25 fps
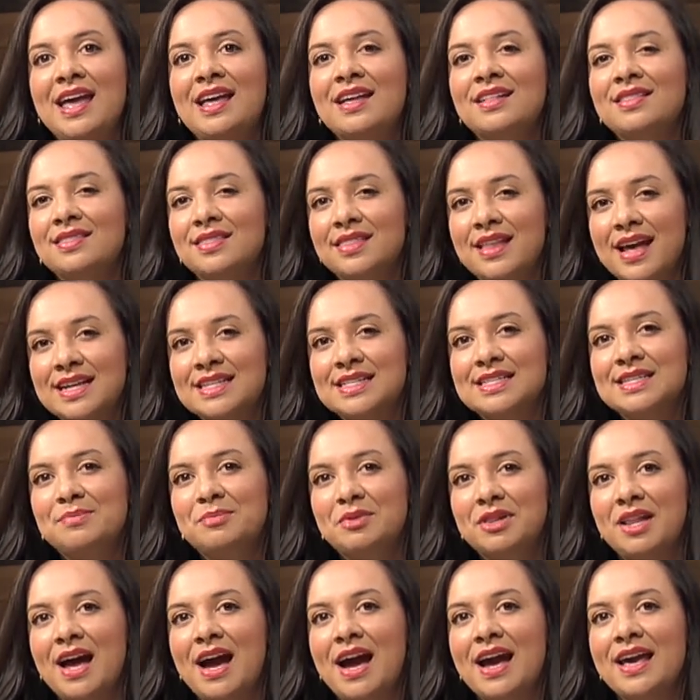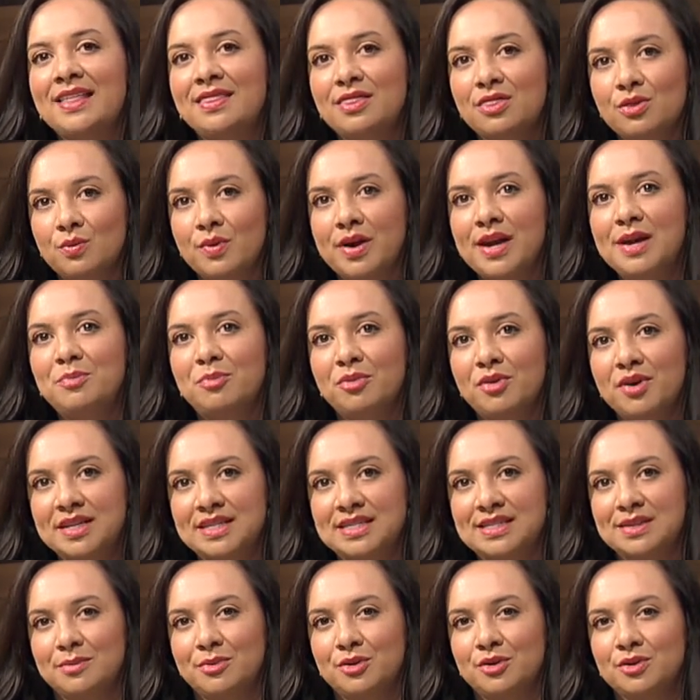Let's apply 3
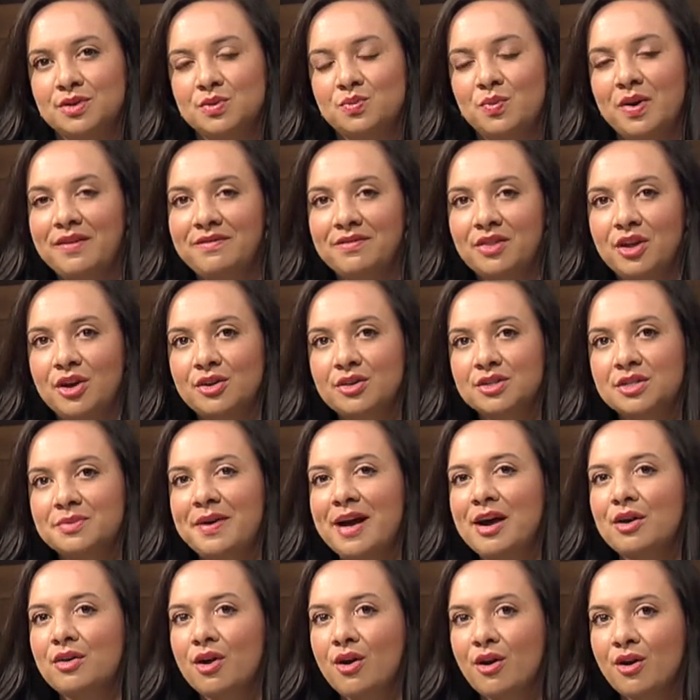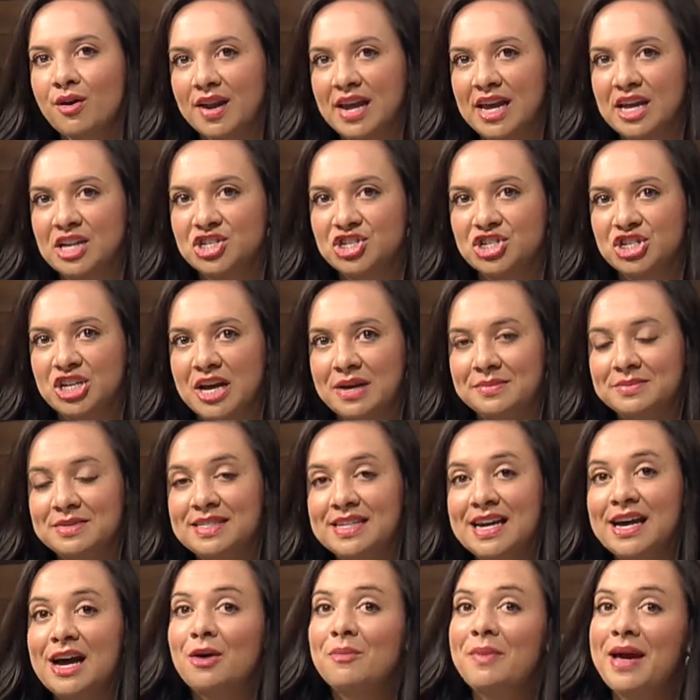principles we've learned about guardianships to
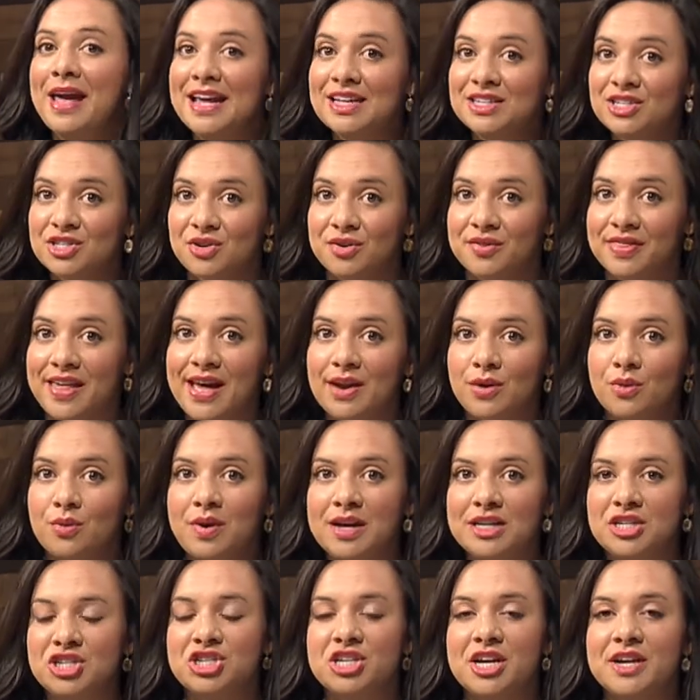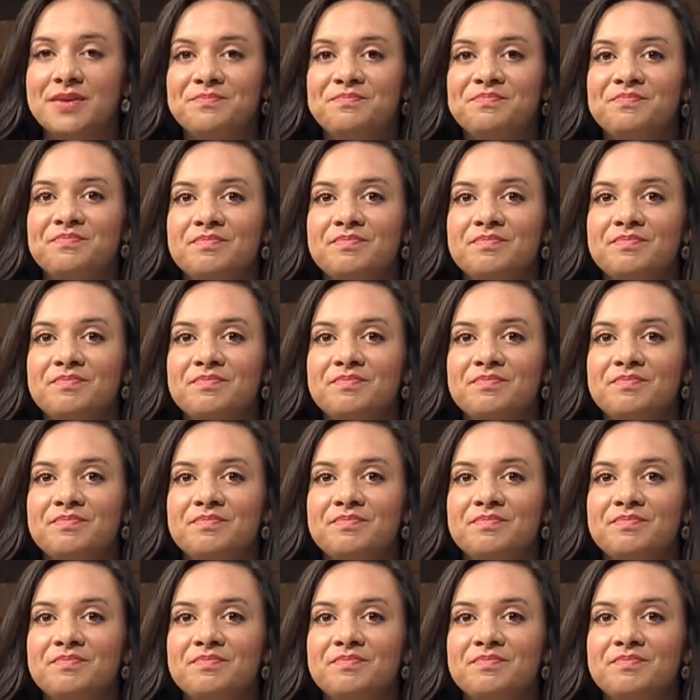help answer that question.